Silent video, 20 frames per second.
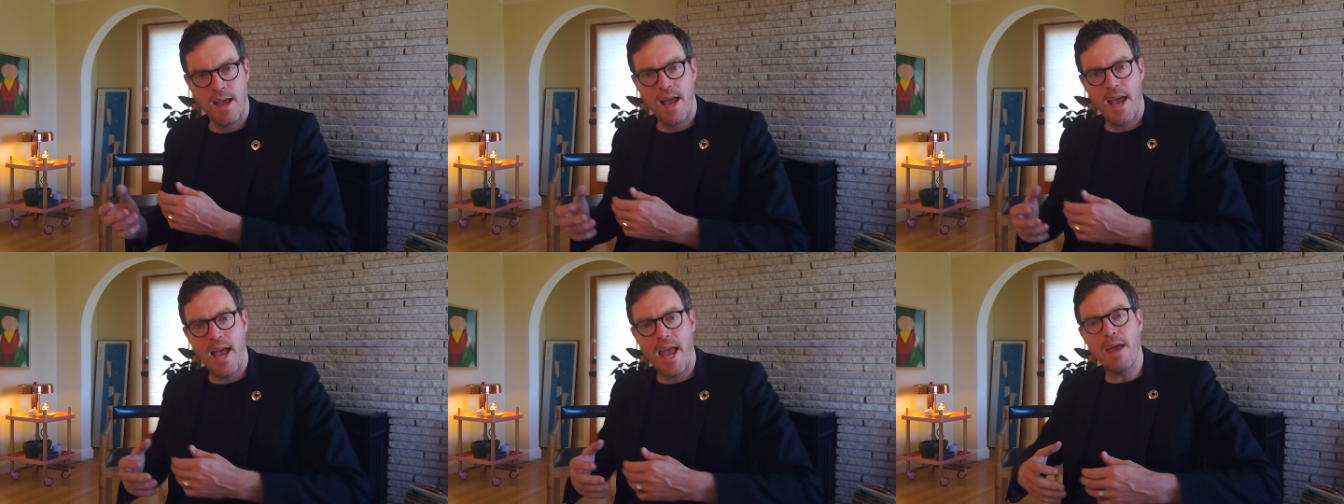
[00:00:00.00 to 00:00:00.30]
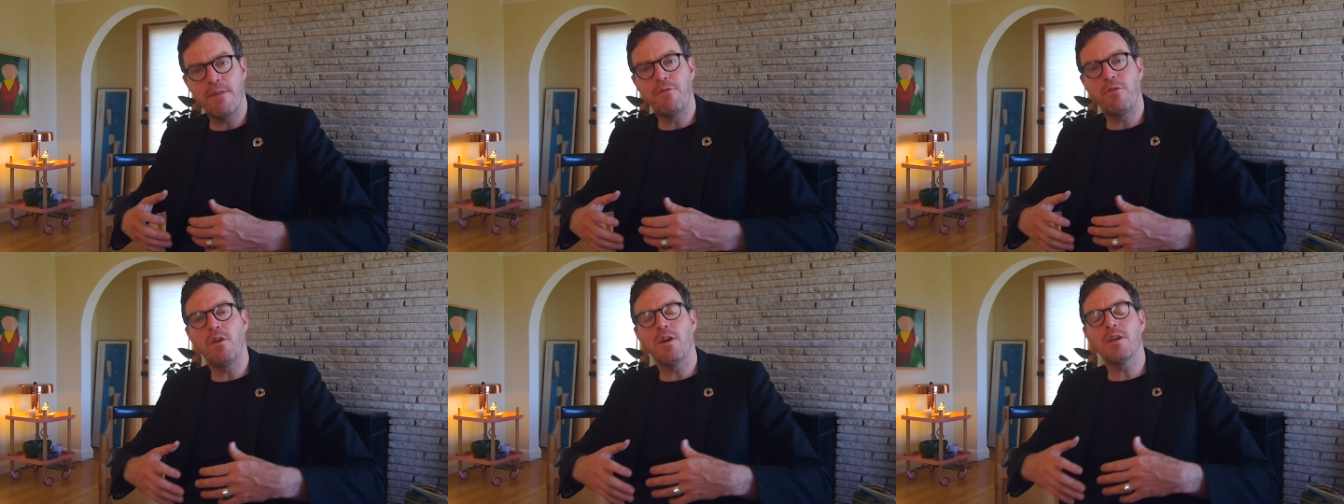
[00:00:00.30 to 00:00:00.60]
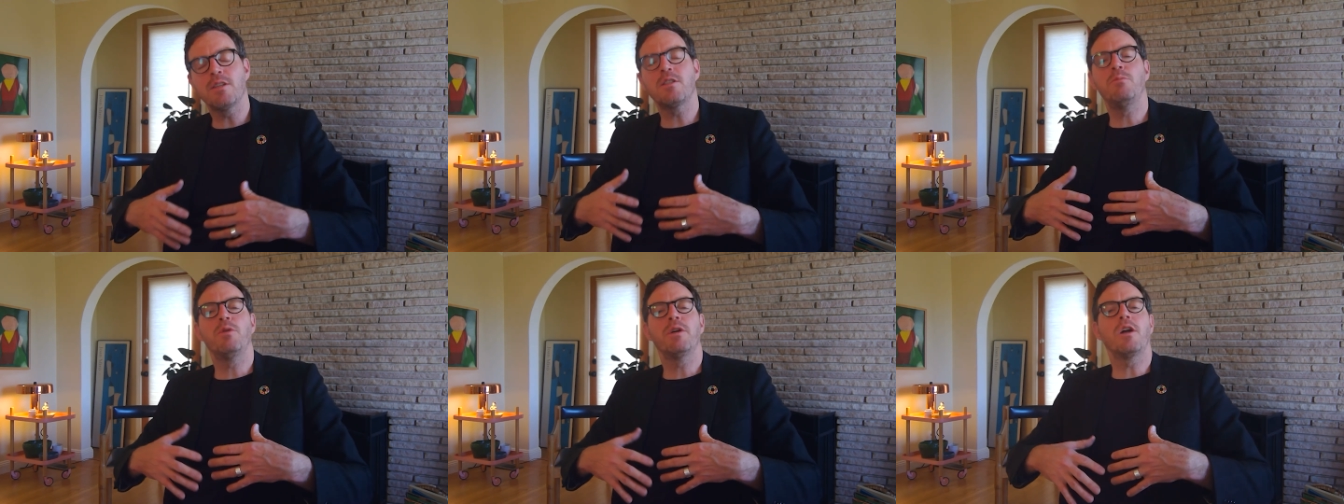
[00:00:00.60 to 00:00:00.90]
And for
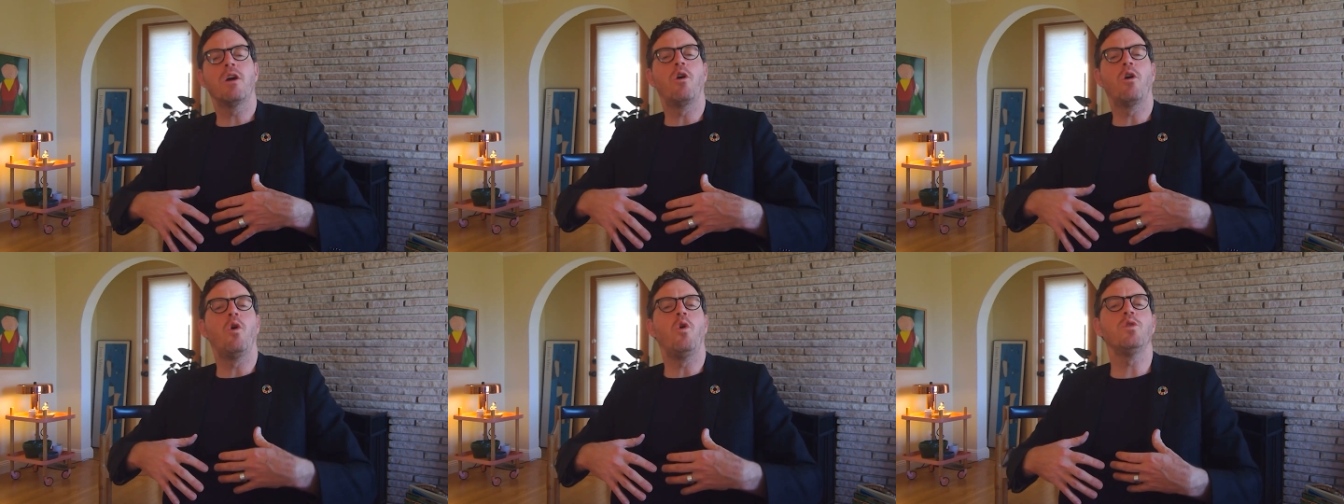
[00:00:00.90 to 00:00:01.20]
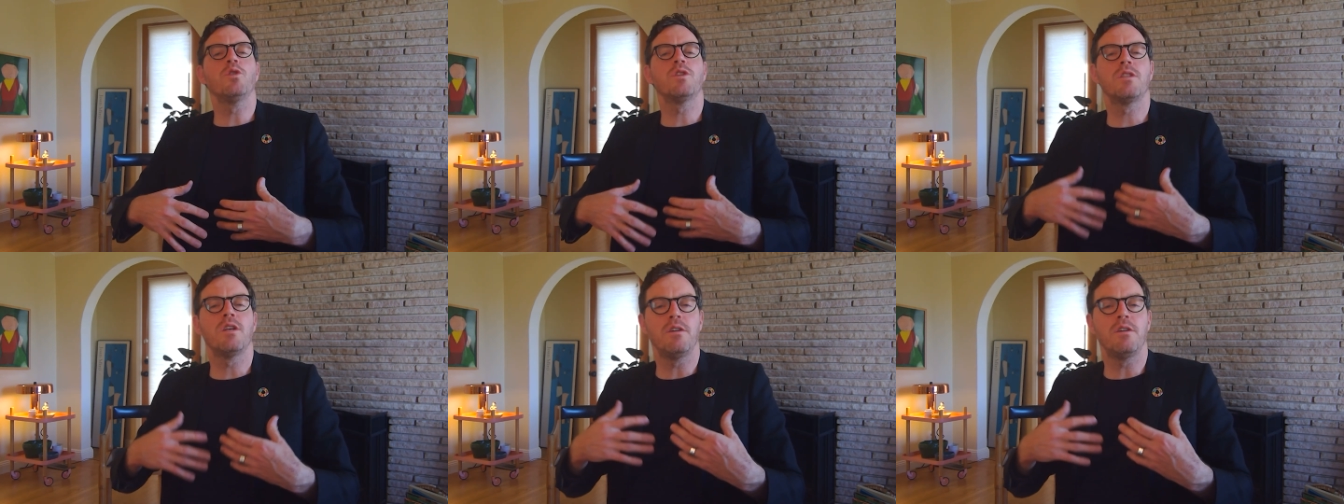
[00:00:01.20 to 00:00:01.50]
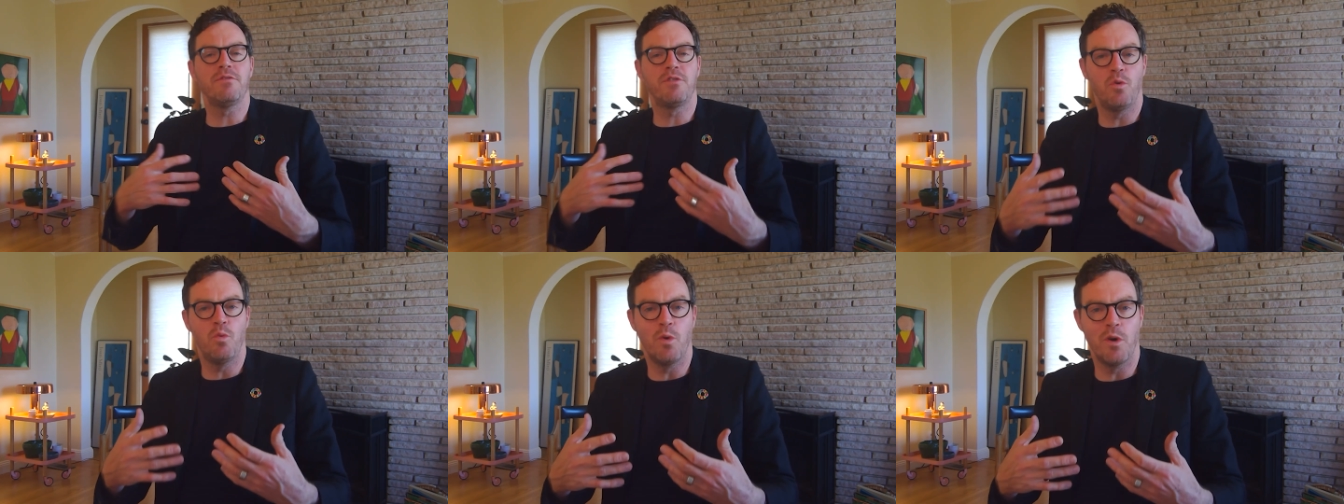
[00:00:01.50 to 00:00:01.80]
us to bring our whole
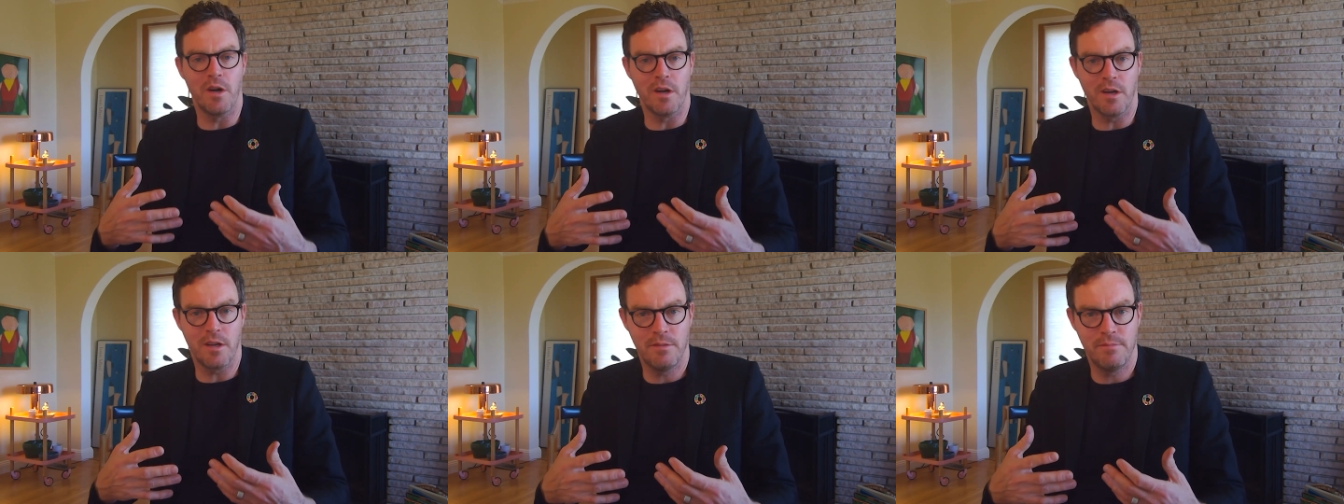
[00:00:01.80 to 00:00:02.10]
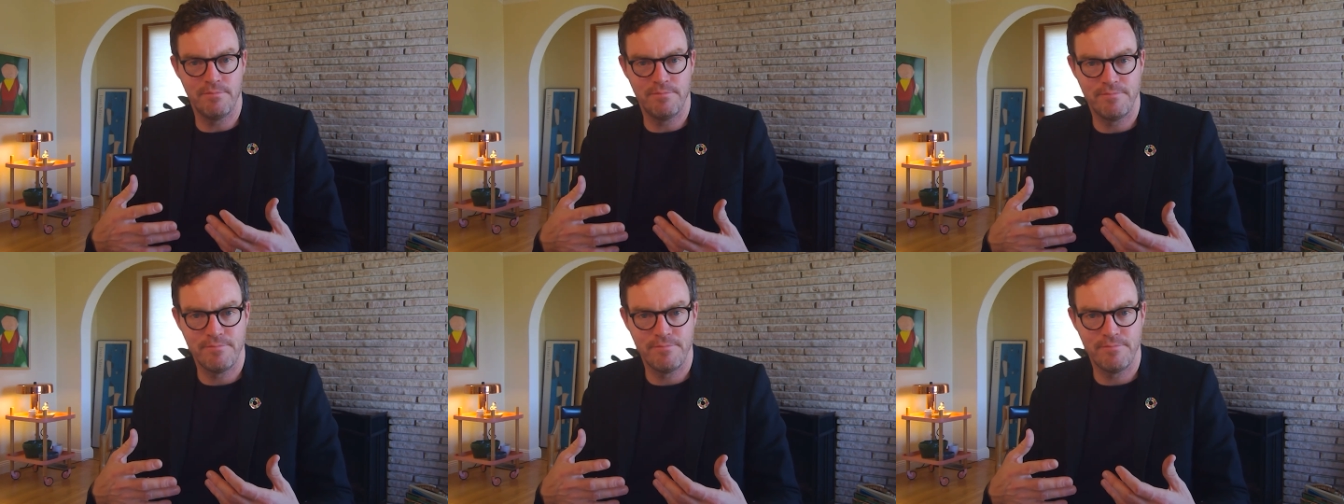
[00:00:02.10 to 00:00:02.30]
self to work,